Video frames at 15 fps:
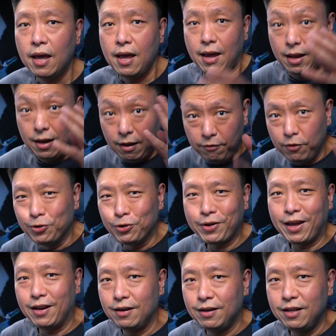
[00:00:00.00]
And if you look
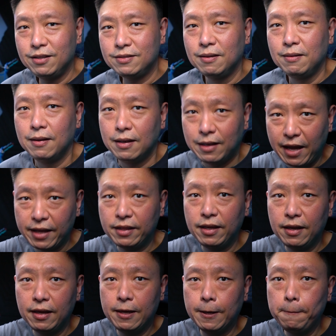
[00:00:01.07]
at this
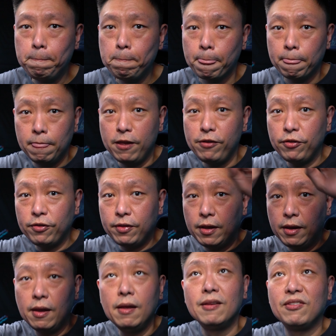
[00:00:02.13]
lighting here, this is
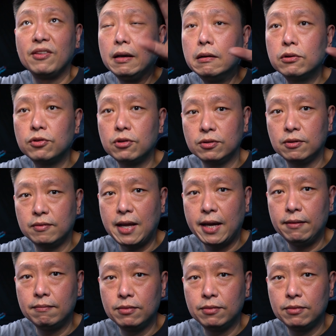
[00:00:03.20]
the single source of light.